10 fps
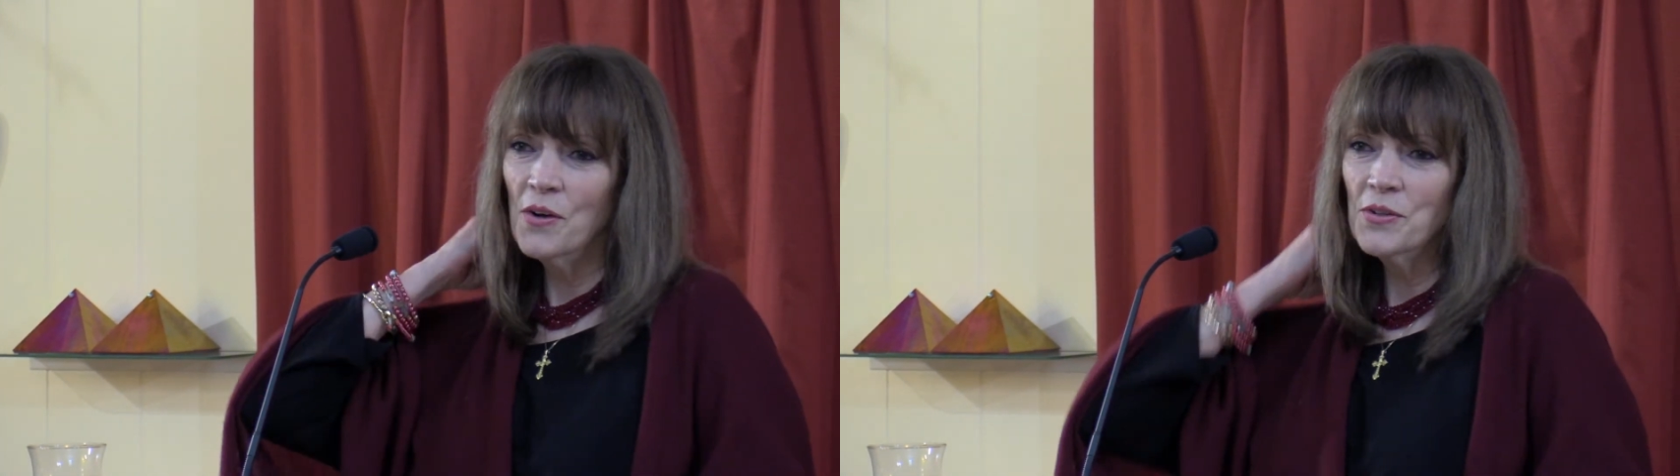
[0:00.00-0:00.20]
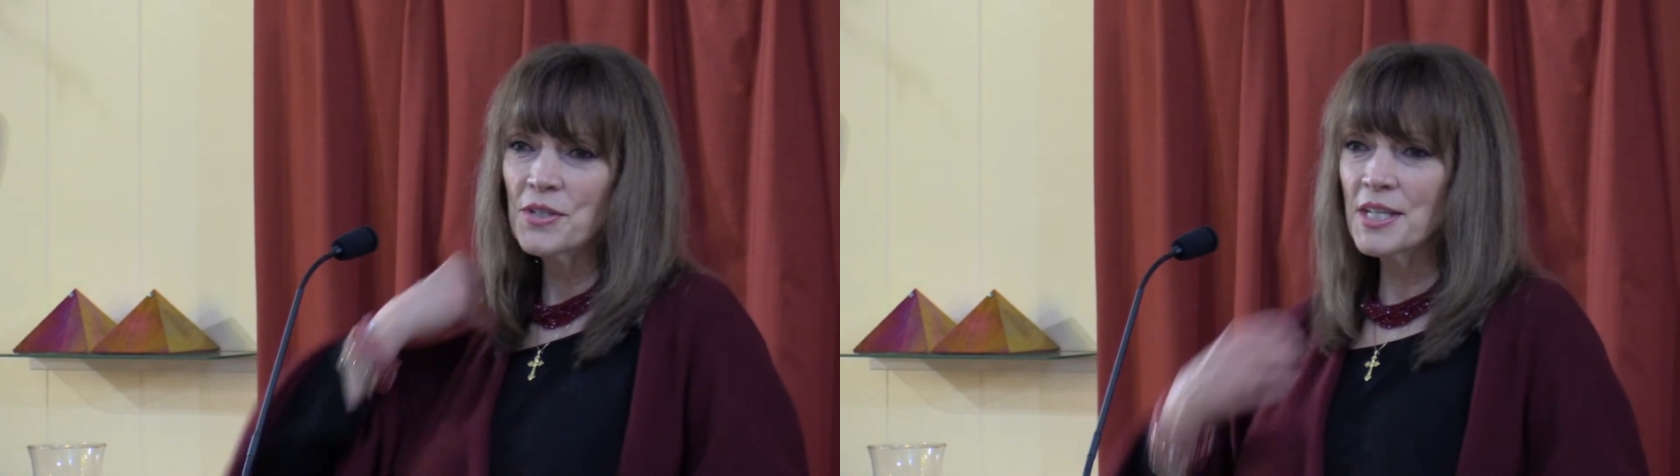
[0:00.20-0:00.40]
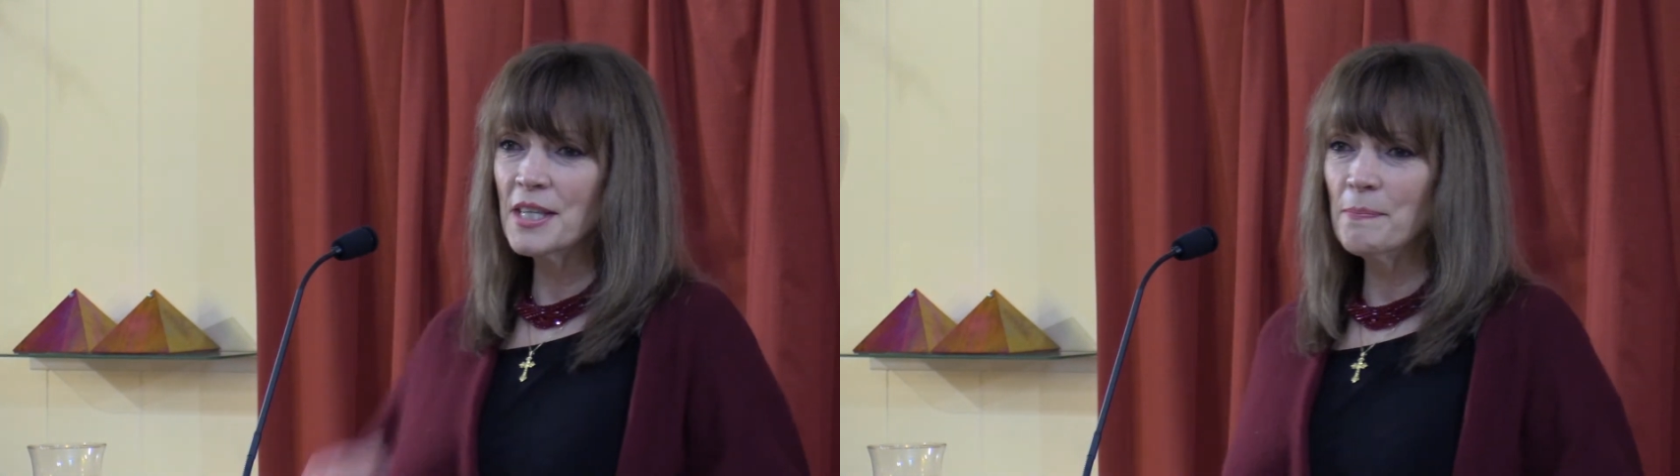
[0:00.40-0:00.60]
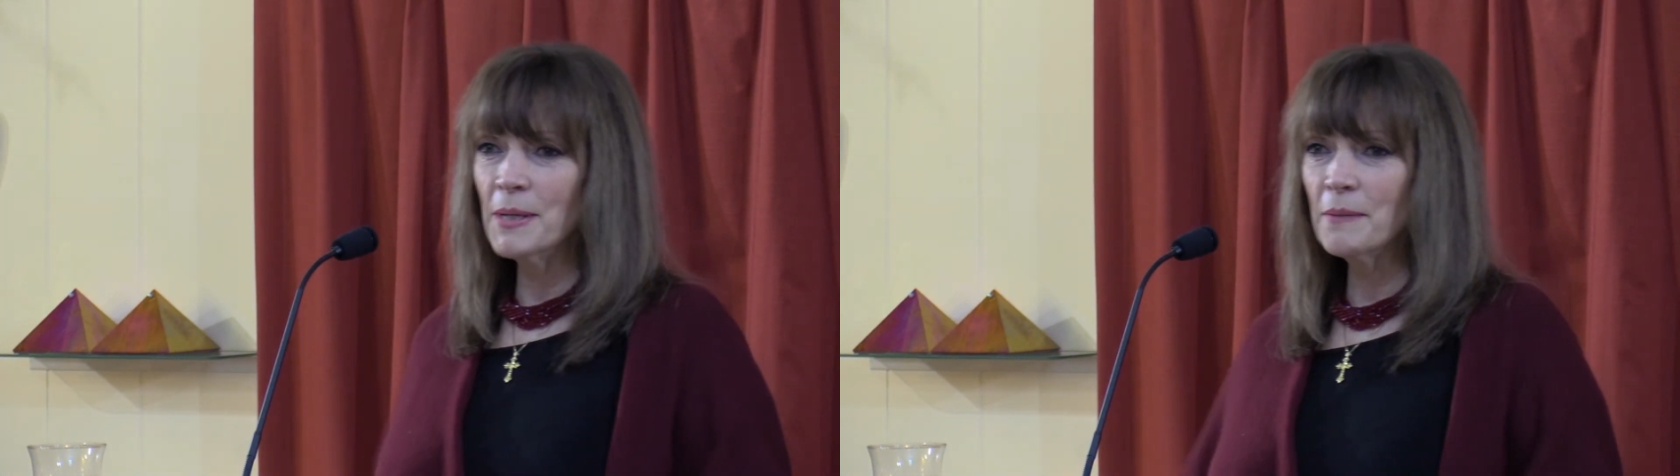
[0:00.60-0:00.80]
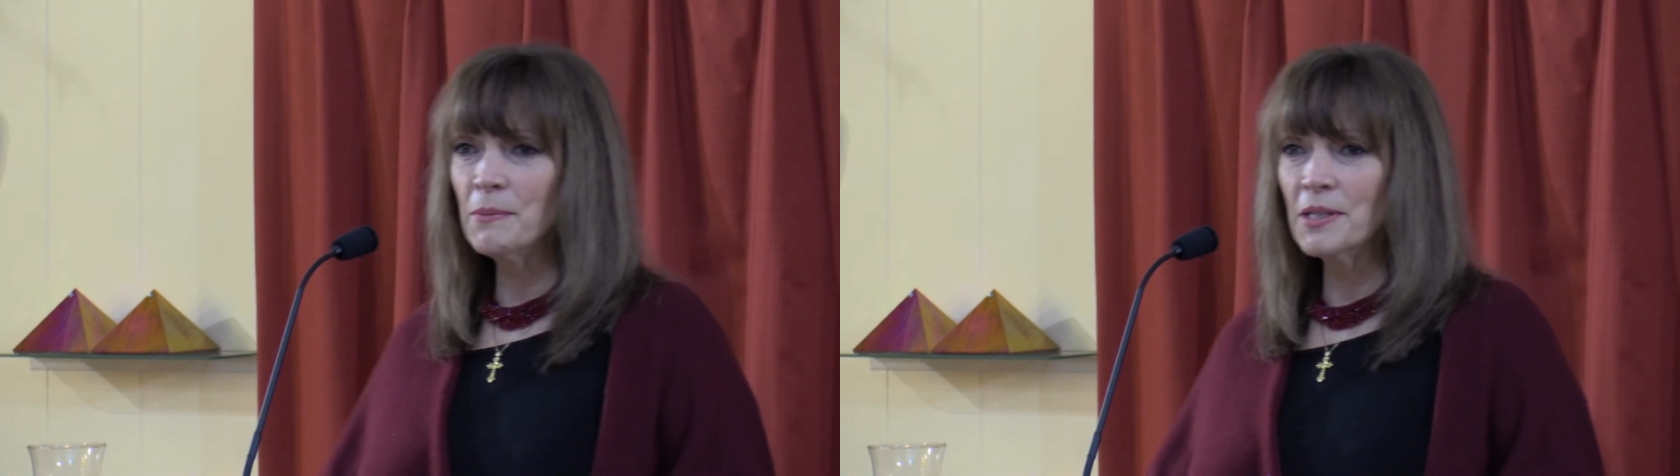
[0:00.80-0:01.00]
you see, the
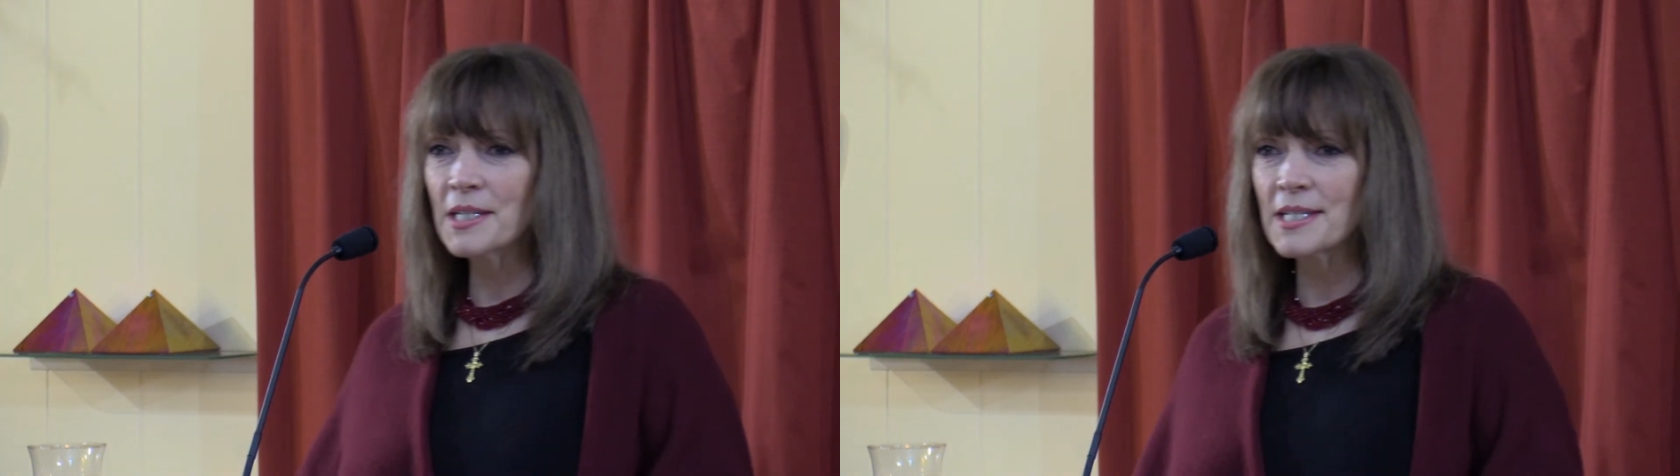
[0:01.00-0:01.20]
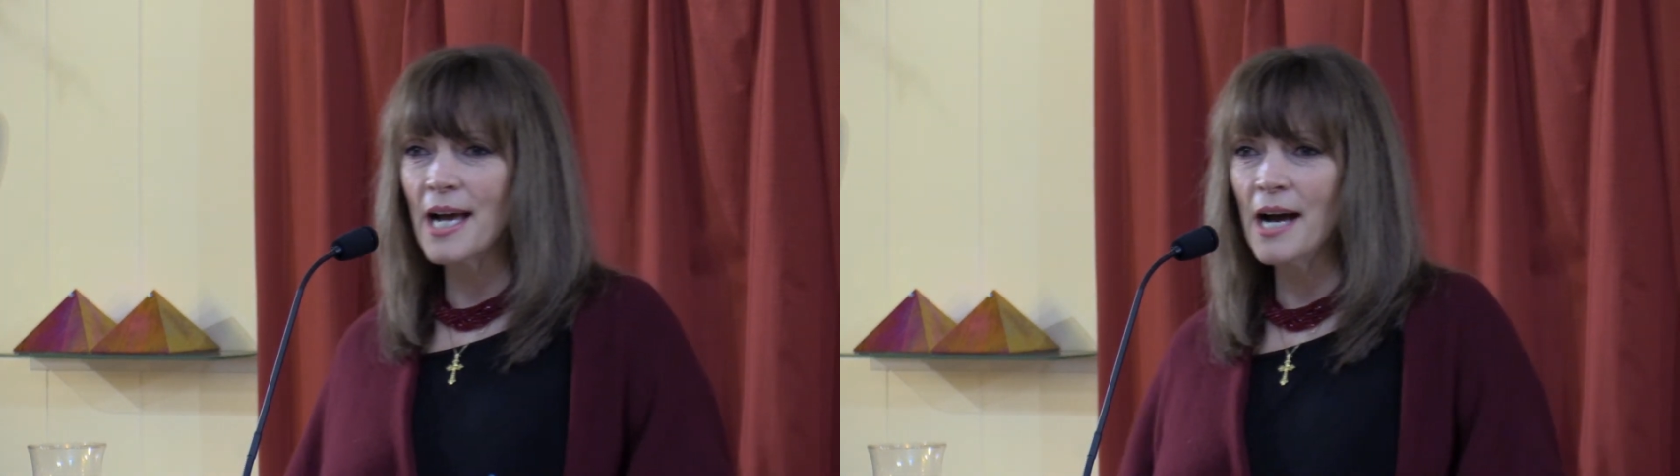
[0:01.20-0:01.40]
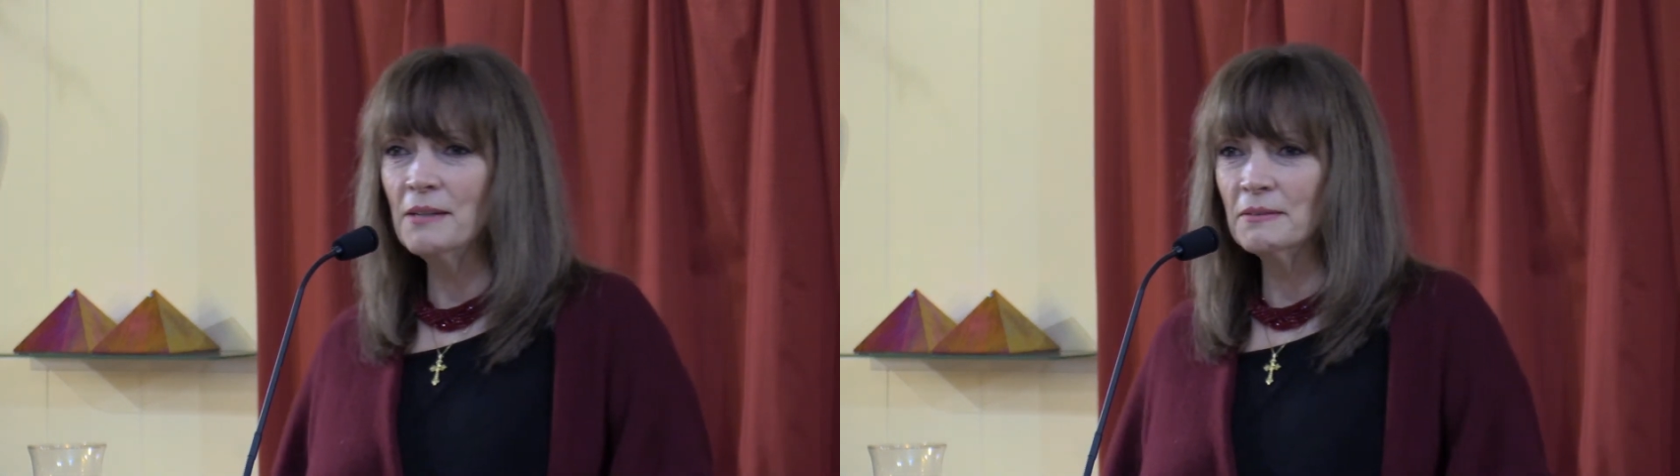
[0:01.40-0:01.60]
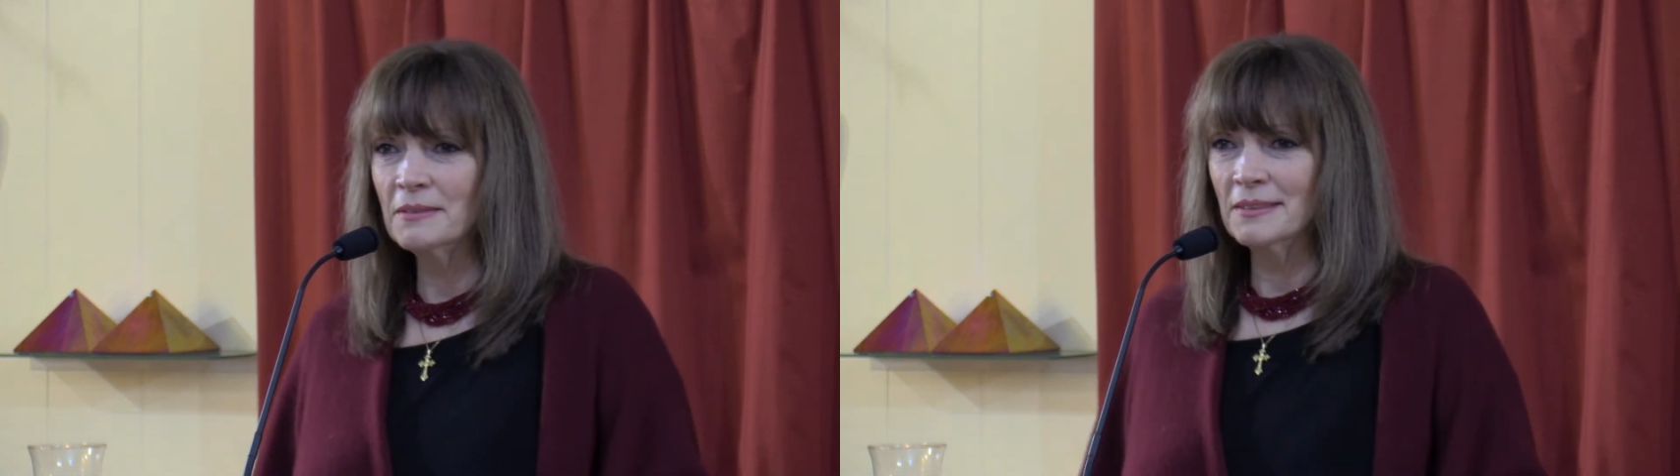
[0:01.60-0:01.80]
big book is out.